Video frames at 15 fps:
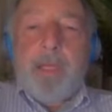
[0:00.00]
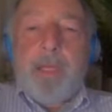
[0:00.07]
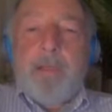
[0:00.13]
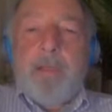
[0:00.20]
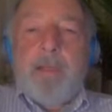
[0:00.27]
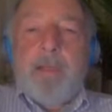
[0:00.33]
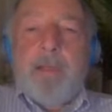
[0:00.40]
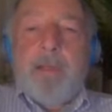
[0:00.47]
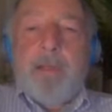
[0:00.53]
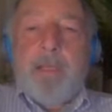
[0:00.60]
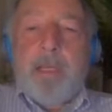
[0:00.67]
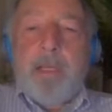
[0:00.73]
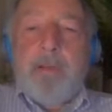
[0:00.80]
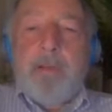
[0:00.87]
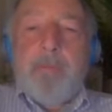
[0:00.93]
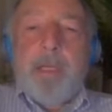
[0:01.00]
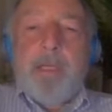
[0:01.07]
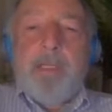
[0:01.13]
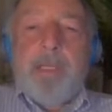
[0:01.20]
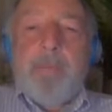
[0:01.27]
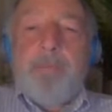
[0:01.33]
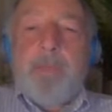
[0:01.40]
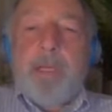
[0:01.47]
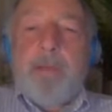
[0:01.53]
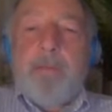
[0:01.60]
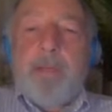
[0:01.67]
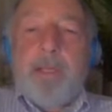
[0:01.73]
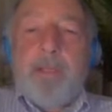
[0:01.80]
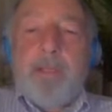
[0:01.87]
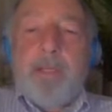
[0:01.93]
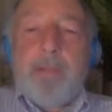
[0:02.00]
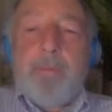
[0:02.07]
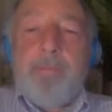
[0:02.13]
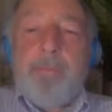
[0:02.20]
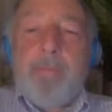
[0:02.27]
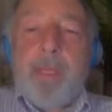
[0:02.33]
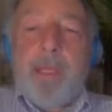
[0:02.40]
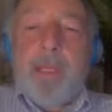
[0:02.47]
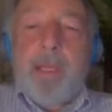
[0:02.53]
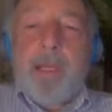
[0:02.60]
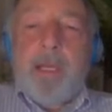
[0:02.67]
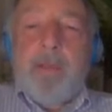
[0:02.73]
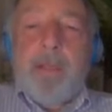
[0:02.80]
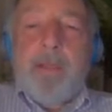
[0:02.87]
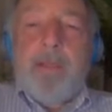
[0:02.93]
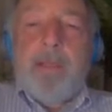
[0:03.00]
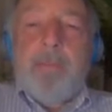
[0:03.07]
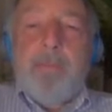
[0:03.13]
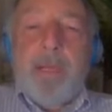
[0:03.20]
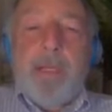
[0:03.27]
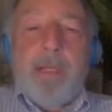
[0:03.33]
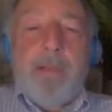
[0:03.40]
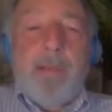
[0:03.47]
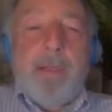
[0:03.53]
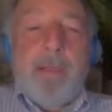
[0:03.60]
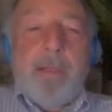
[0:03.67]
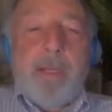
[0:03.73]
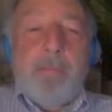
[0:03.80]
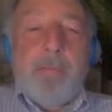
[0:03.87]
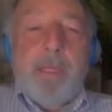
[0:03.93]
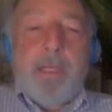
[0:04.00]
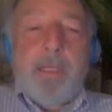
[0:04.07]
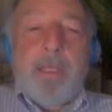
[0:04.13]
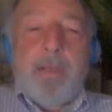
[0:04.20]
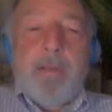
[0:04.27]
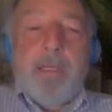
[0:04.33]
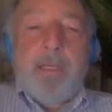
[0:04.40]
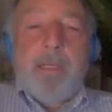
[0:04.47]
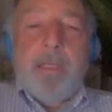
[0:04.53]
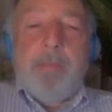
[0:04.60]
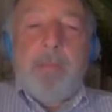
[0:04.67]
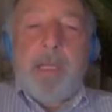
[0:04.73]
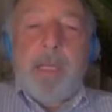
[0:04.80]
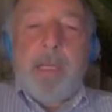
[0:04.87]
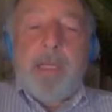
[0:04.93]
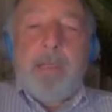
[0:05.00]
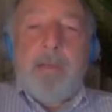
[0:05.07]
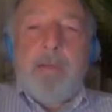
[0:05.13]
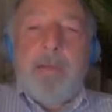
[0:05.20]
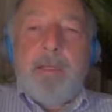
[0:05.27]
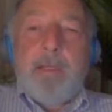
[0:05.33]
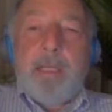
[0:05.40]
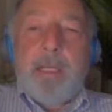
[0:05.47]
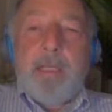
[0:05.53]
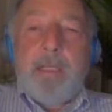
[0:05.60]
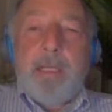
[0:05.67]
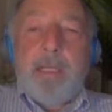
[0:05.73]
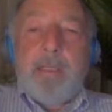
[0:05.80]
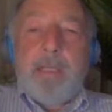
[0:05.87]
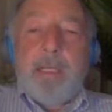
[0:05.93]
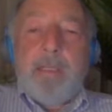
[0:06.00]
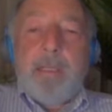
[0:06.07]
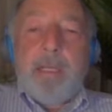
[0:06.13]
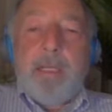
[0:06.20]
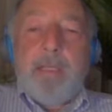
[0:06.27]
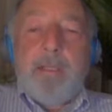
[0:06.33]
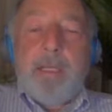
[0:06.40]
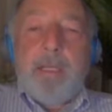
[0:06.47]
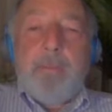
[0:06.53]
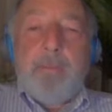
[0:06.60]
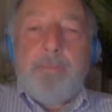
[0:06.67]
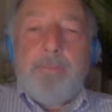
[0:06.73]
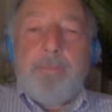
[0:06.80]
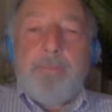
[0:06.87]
I'll discuss later in my deep dive session how these dependencies can be nearly eliminated using data lake technology.